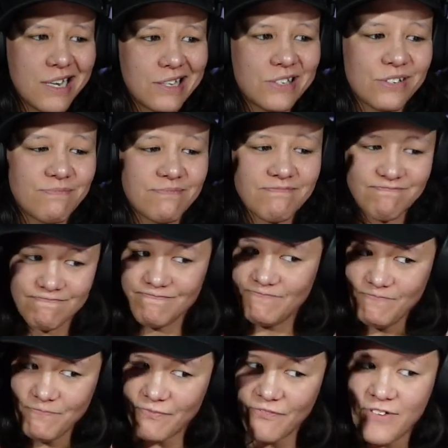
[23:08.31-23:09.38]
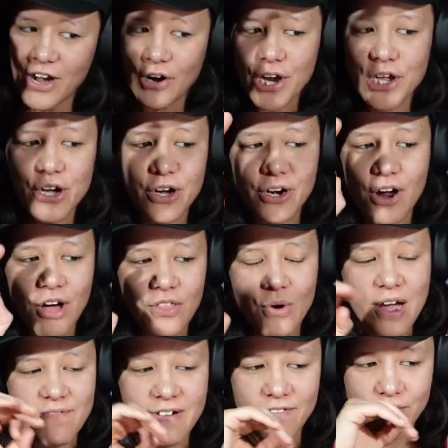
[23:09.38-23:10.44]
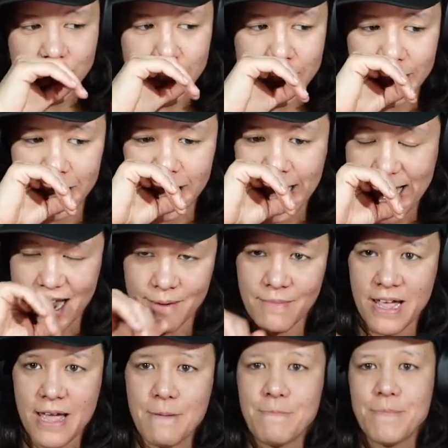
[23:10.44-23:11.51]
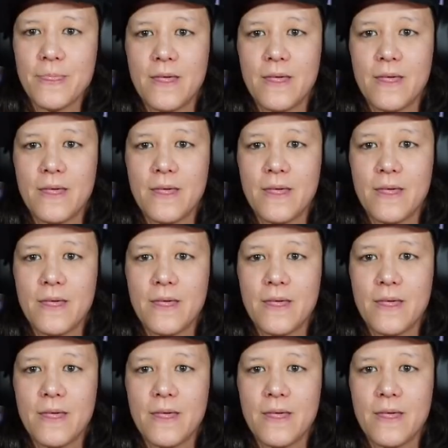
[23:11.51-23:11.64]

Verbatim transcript: It's very good, although I've never seen the anime.